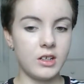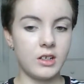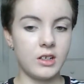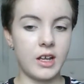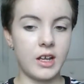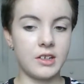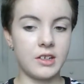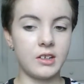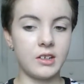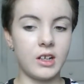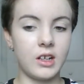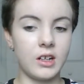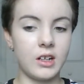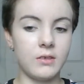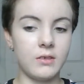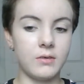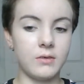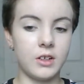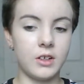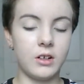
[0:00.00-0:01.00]
It has a
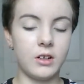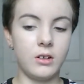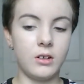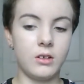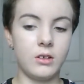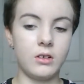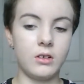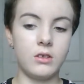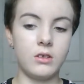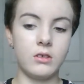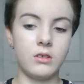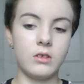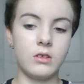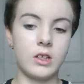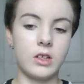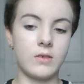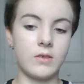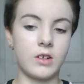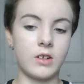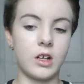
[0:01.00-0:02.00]
lot of little
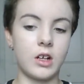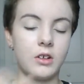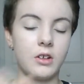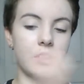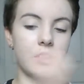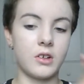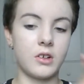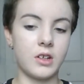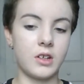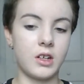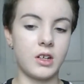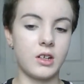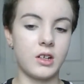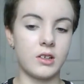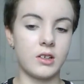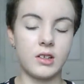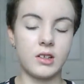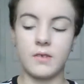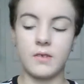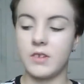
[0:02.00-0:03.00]
different colors in it
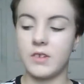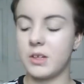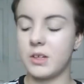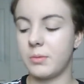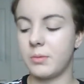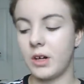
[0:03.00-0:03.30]
and stuff, and it's